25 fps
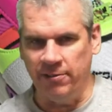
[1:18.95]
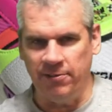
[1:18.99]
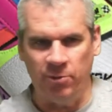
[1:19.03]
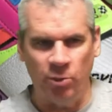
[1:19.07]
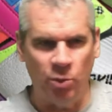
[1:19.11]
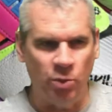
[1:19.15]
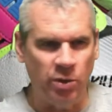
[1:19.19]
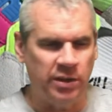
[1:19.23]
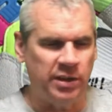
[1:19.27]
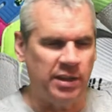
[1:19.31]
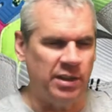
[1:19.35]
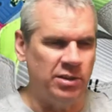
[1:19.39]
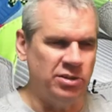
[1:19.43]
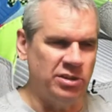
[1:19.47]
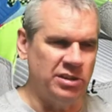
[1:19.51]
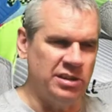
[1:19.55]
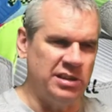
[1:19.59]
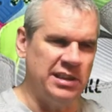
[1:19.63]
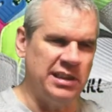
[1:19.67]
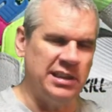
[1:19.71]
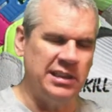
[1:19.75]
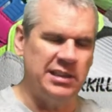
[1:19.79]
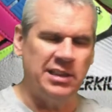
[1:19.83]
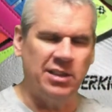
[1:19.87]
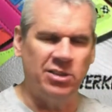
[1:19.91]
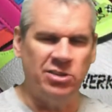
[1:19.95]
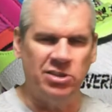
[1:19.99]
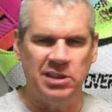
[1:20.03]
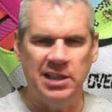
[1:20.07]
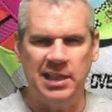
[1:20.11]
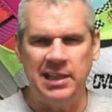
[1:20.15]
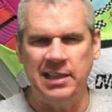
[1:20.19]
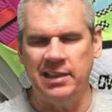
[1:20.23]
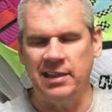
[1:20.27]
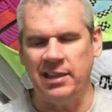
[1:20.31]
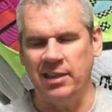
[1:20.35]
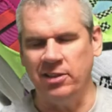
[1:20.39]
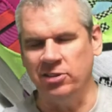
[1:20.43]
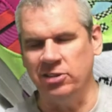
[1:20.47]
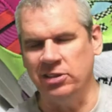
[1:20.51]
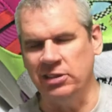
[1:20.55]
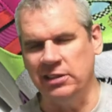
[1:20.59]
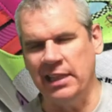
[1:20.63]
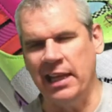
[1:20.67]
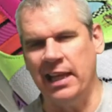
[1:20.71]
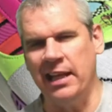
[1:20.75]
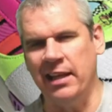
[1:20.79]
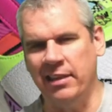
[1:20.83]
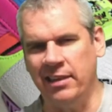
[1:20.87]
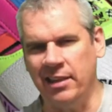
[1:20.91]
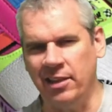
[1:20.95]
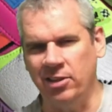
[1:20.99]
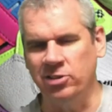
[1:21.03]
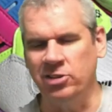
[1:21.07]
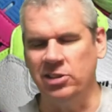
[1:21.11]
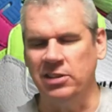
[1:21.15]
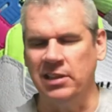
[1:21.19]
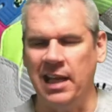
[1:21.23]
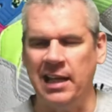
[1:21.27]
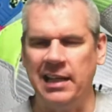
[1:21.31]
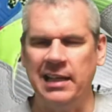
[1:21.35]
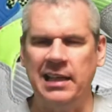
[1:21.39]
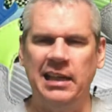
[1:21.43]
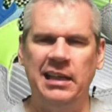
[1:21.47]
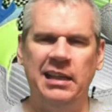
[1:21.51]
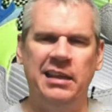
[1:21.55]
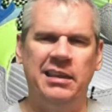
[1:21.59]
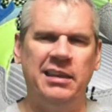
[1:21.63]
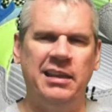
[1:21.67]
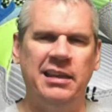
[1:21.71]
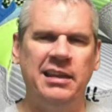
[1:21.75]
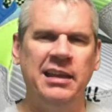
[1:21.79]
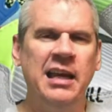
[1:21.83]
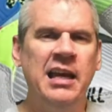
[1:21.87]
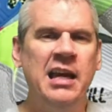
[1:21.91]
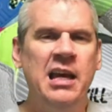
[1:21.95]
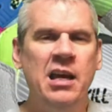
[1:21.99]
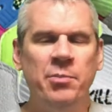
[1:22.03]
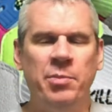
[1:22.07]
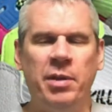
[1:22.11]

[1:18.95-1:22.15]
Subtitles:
4,000, 6,000, 8,000, 10,000, that kind of thing.